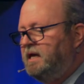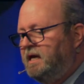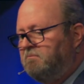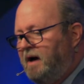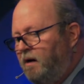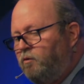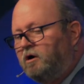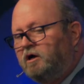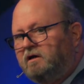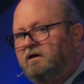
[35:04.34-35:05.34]
in my
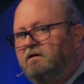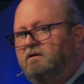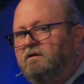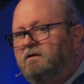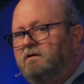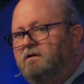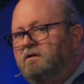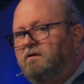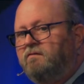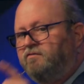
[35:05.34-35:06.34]
work
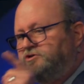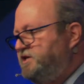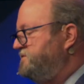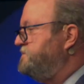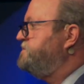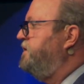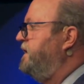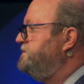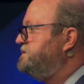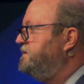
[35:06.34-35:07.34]
for Jesus
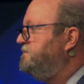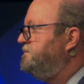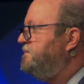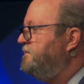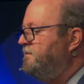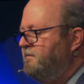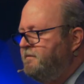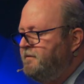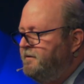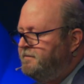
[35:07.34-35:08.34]
Christ.
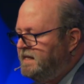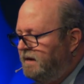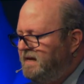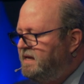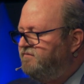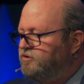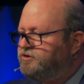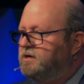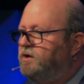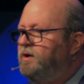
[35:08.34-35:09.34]
Now, let me give you
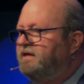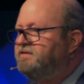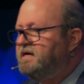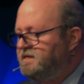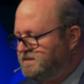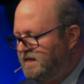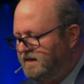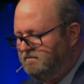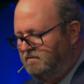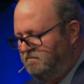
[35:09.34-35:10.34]
three quick things, and
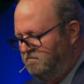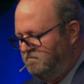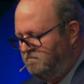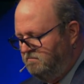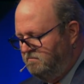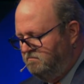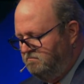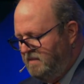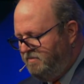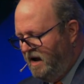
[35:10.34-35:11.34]
then
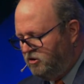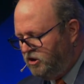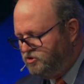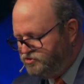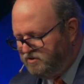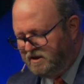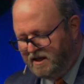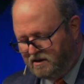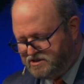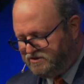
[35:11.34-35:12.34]
maybe I'll close with an
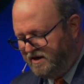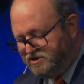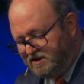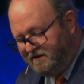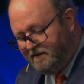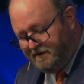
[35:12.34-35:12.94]
illustration.